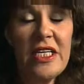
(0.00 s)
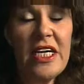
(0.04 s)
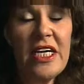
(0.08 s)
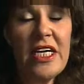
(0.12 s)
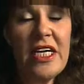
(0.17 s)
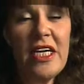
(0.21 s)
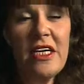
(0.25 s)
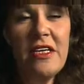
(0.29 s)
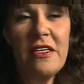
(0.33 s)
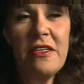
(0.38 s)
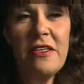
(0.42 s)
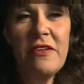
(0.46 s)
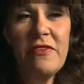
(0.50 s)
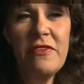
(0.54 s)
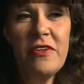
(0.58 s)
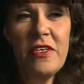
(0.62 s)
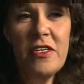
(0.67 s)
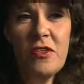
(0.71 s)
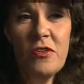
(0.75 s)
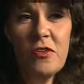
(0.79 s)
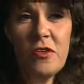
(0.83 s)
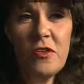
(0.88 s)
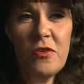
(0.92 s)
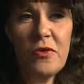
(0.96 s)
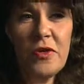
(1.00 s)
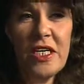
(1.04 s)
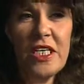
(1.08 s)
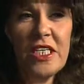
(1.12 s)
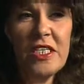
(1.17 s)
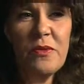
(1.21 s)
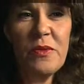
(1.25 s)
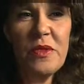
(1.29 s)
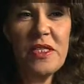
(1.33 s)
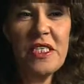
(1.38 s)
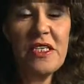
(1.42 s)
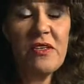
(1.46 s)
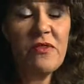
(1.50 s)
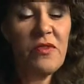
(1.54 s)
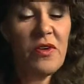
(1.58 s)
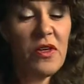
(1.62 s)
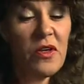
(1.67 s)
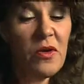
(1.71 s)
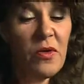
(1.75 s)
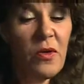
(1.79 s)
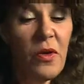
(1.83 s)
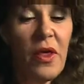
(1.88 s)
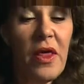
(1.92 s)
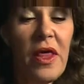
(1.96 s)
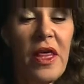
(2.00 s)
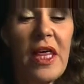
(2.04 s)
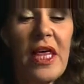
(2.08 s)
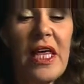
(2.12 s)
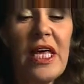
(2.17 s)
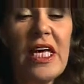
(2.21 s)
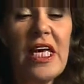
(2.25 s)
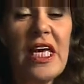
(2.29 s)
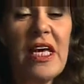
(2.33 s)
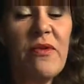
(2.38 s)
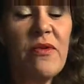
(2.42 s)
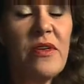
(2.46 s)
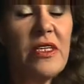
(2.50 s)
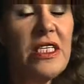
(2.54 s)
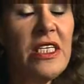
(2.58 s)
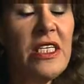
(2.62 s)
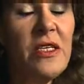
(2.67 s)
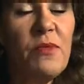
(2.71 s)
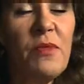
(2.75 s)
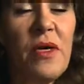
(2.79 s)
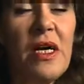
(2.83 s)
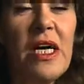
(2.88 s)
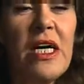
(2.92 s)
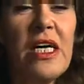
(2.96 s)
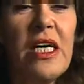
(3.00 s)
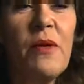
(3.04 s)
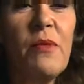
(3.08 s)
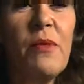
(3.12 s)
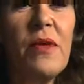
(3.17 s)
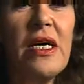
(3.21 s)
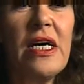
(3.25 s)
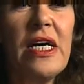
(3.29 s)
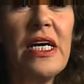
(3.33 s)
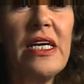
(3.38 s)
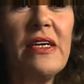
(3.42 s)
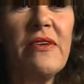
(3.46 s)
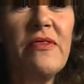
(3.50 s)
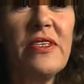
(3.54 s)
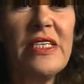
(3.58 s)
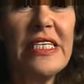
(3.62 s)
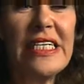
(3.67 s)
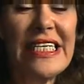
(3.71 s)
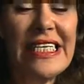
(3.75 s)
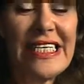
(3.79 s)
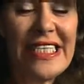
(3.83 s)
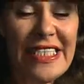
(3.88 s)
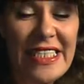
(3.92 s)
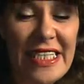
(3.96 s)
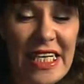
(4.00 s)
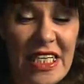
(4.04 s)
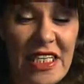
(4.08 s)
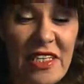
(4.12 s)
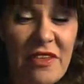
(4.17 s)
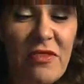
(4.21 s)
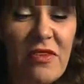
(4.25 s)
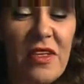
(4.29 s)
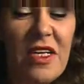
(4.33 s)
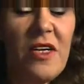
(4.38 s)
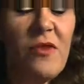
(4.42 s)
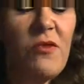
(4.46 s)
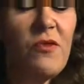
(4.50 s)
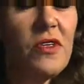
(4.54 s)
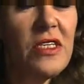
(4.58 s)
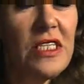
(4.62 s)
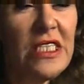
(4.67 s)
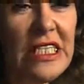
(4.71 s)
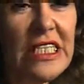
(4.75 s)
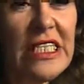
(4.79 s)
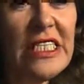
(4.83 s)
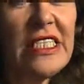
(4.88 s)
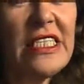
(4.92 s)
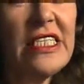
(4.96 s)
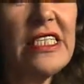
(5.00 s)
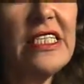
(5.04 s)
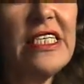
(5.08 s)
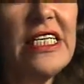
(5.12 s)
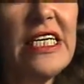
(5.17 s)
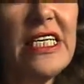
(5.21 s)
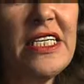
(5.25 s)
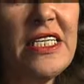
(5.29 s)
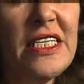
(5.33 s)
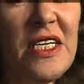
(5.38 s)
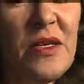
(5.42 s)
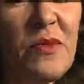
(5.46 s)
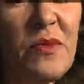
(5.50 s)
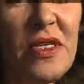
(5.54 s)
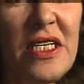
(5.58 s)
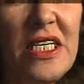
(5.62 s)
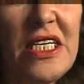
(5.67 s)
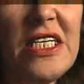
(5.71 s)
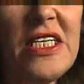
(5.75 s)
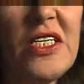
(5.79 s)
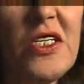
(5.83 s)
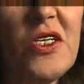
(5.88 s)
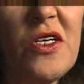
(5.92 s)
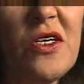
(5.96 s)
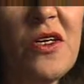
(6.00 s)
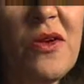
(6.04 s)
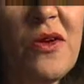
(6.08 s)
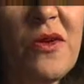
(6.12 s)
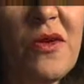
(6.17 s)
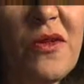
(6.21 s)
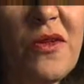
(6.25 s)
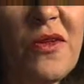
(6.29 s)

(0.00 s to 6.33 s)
take care of your funeral arrangements if you'll give us your body, but I have successfully resisted that temptation.